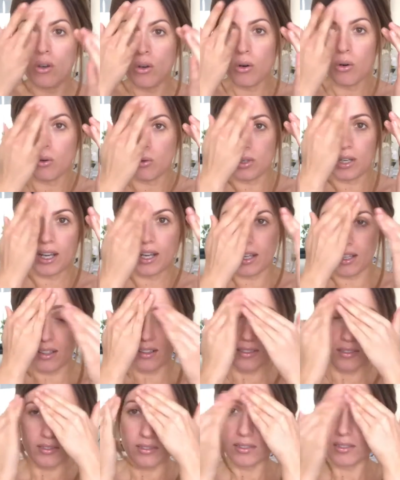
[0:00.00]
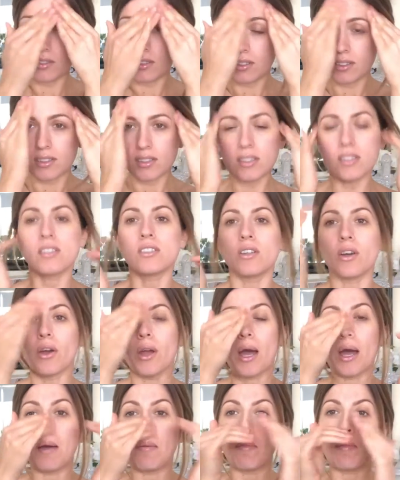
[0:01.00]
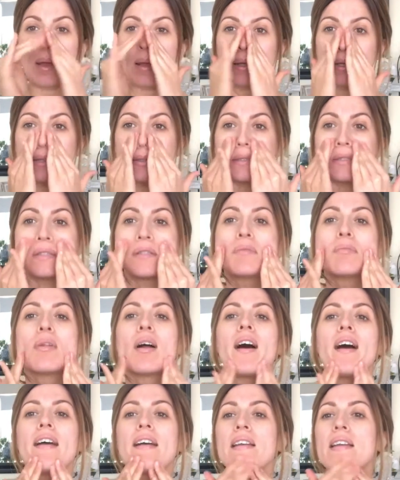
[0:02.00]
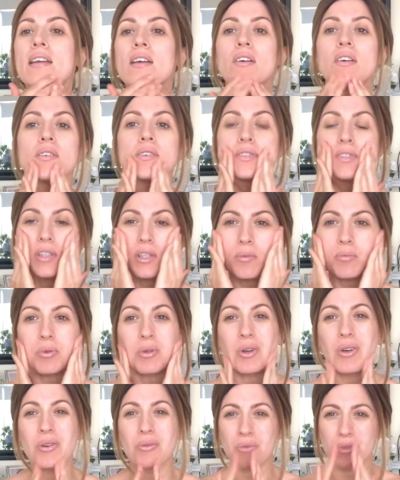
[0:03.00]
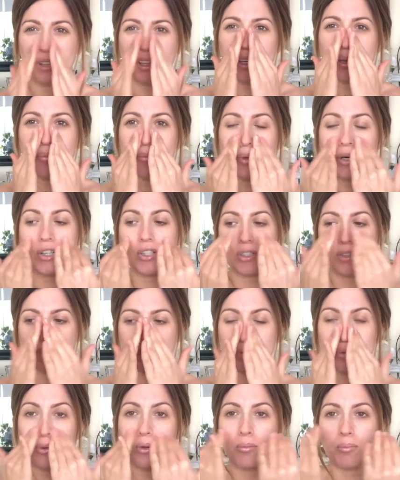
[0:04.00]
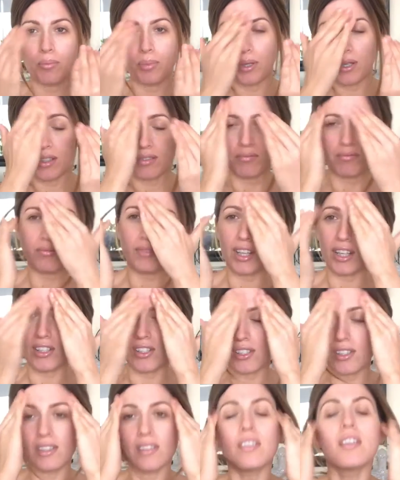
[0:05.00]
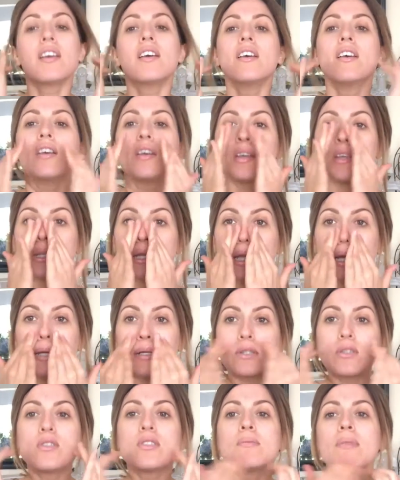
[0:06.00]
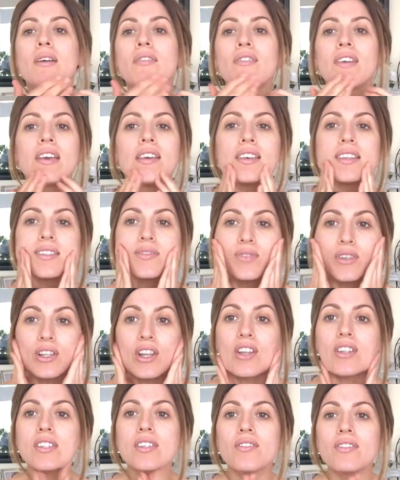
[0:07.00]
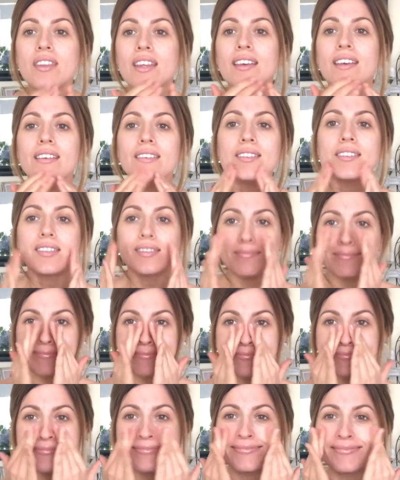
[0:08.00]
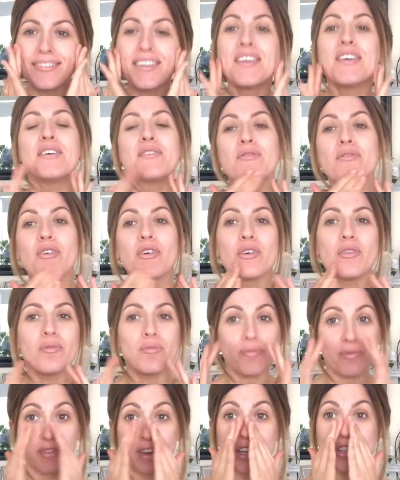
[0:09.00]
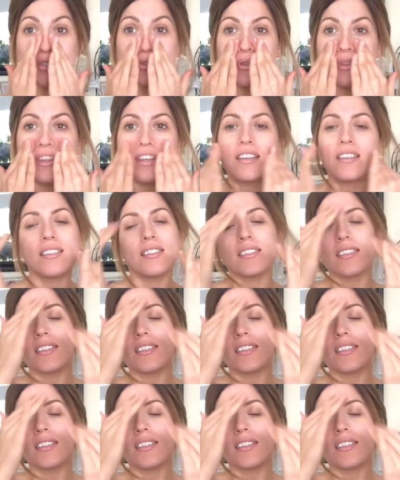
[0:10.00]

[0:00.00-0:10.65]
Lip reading: all day. So I mainly just apply in areas. You can put it on with like a brush if you want, but I just like to use my fingers for lots of things, for facial things.